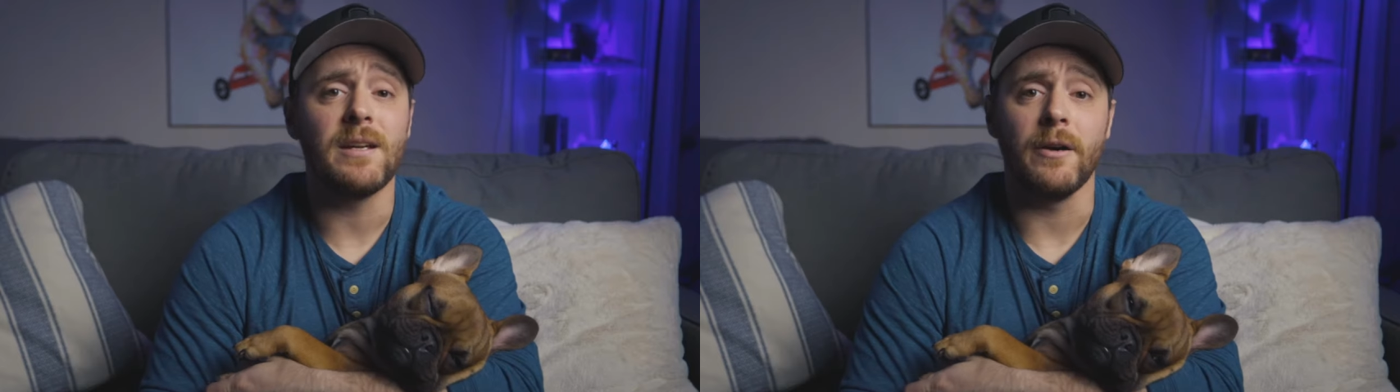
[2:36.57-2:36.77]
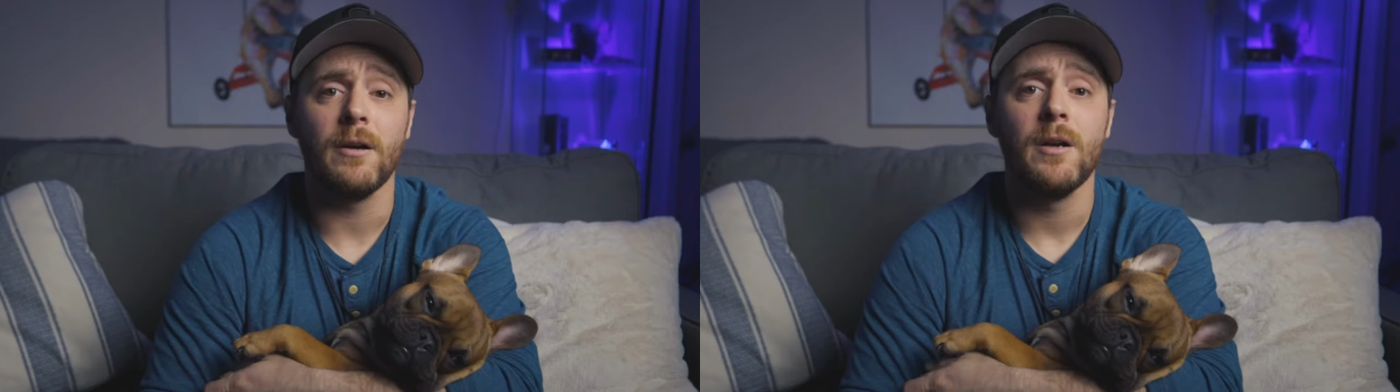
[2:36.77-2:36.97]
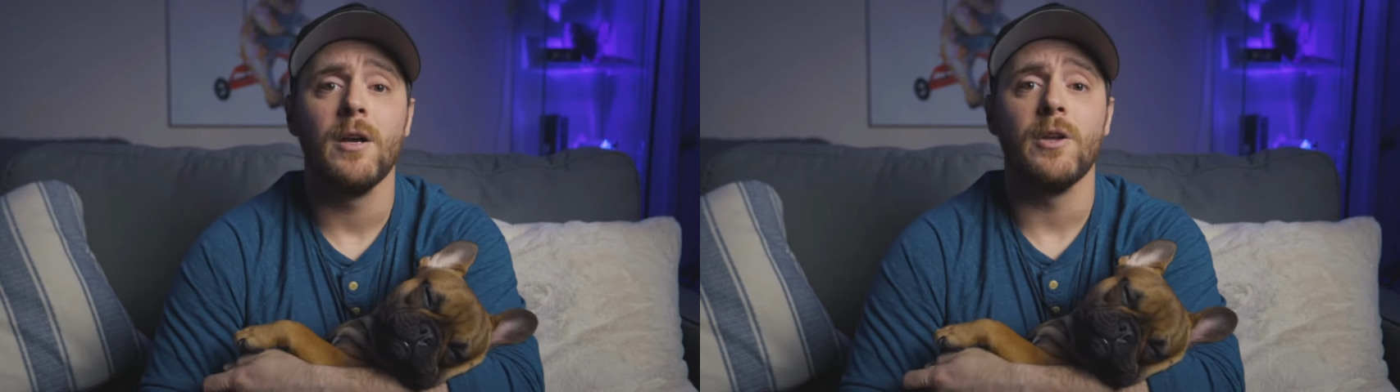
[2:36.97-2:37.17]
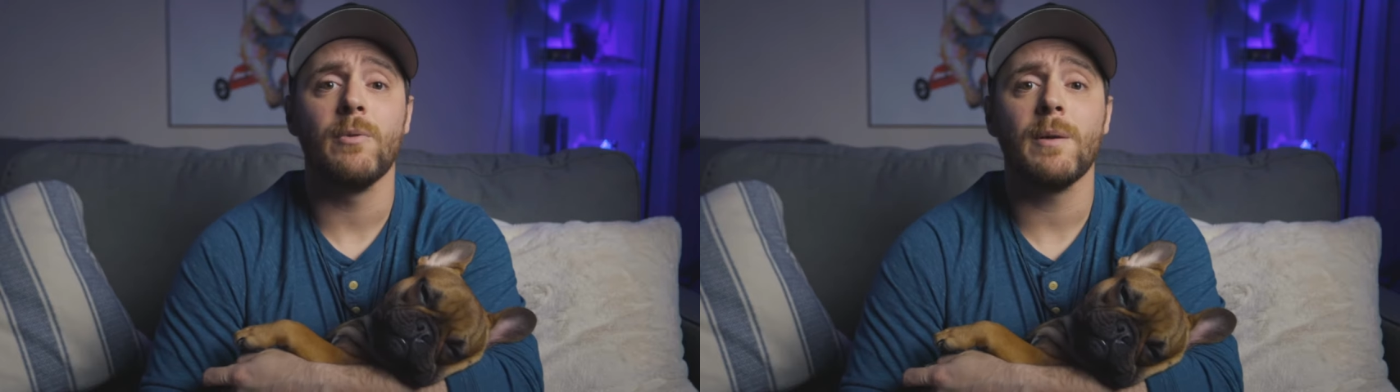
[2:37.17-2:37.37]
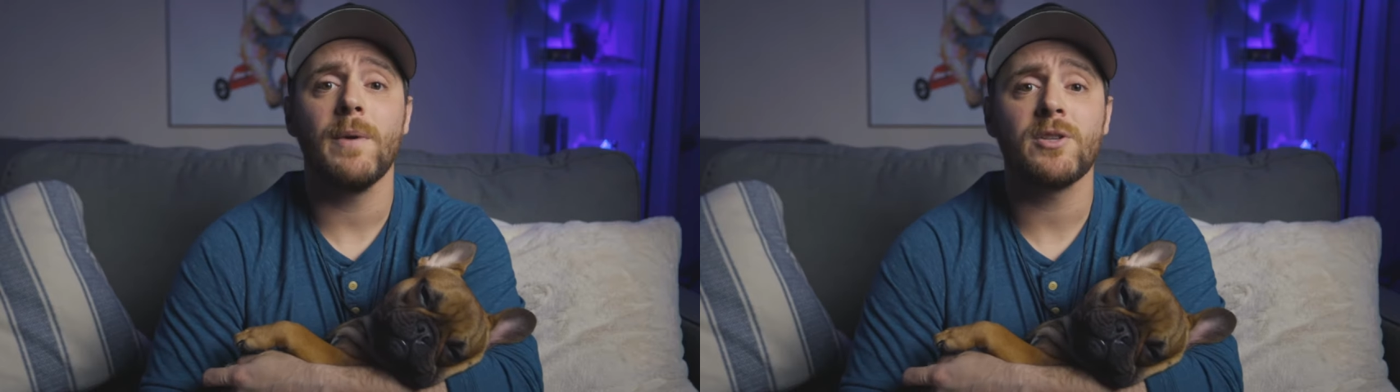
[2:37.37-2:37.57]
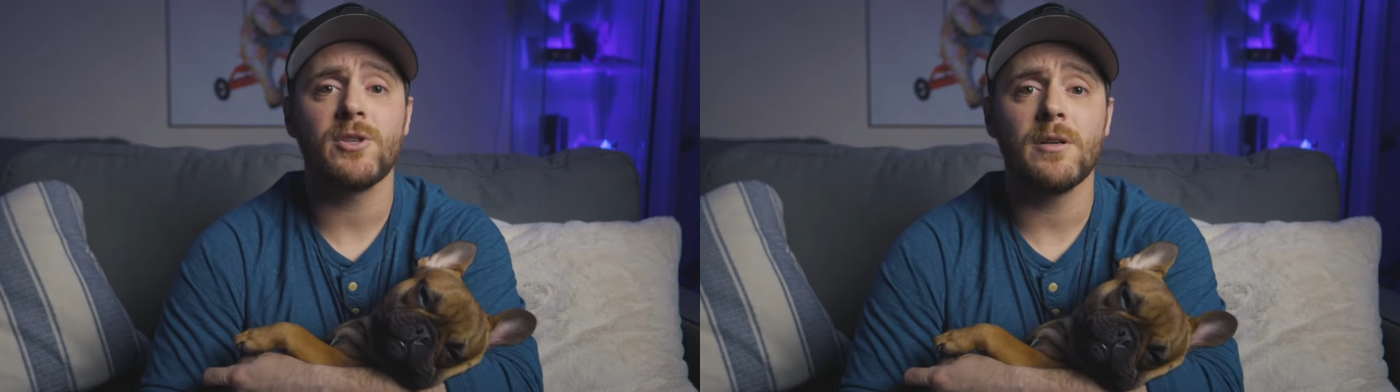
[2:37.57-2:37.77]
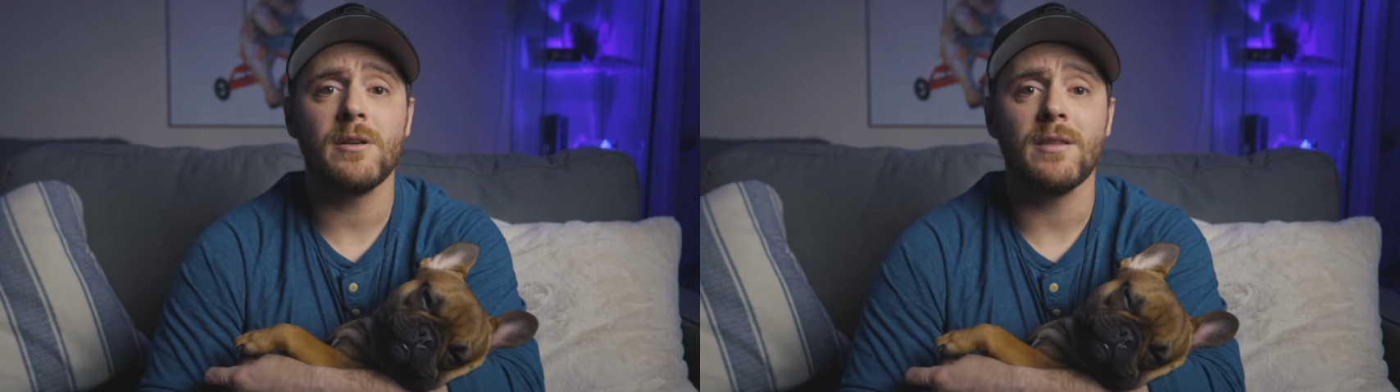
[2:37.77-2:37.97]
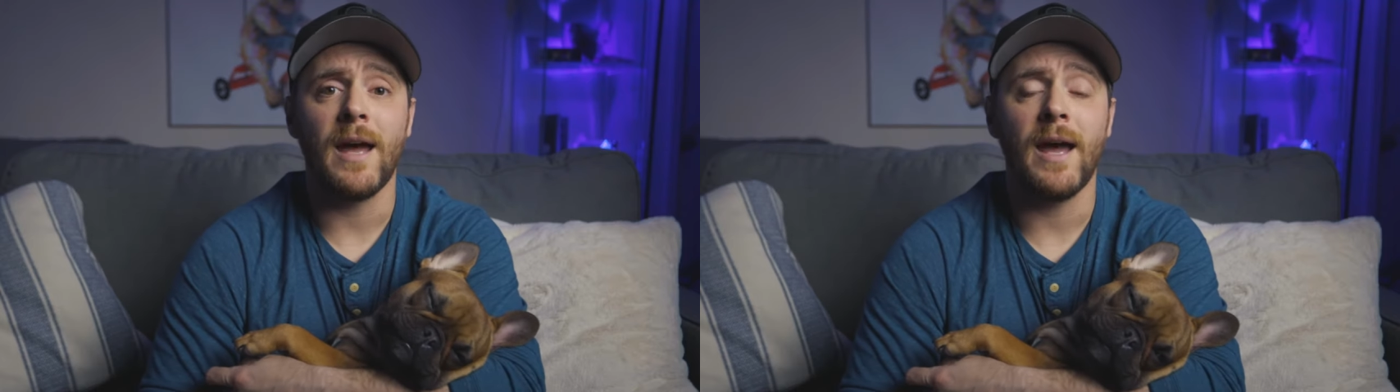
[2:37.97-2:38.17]
here. You want to make
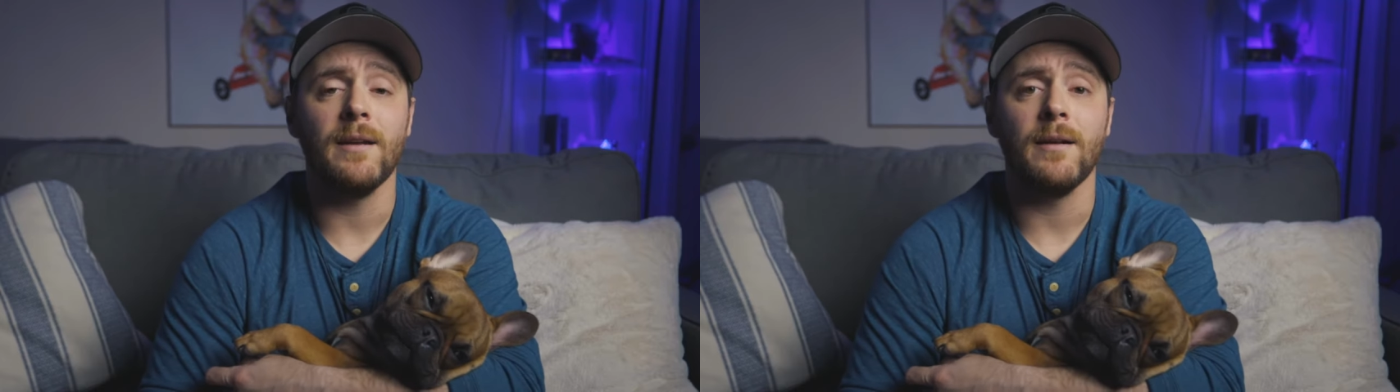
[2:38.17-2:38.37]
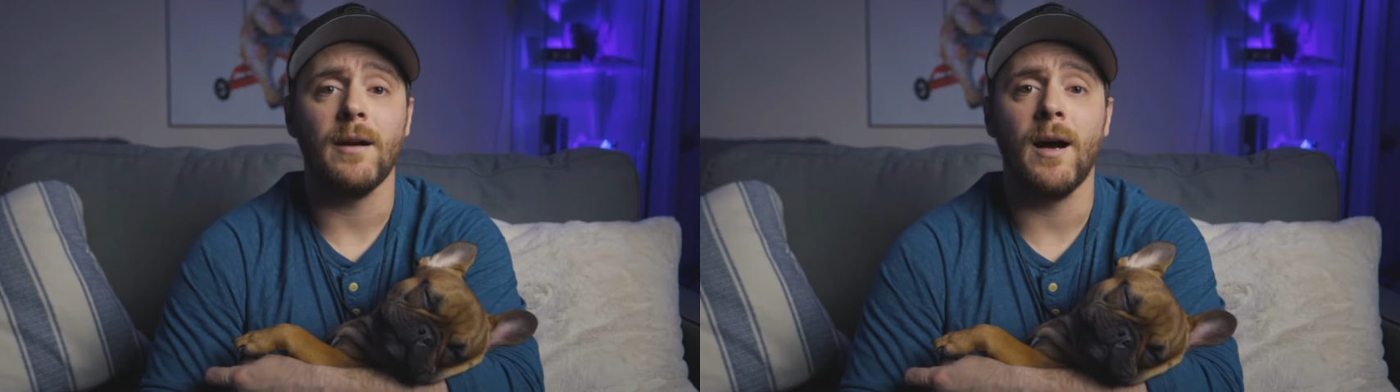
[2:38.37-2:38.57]
sure that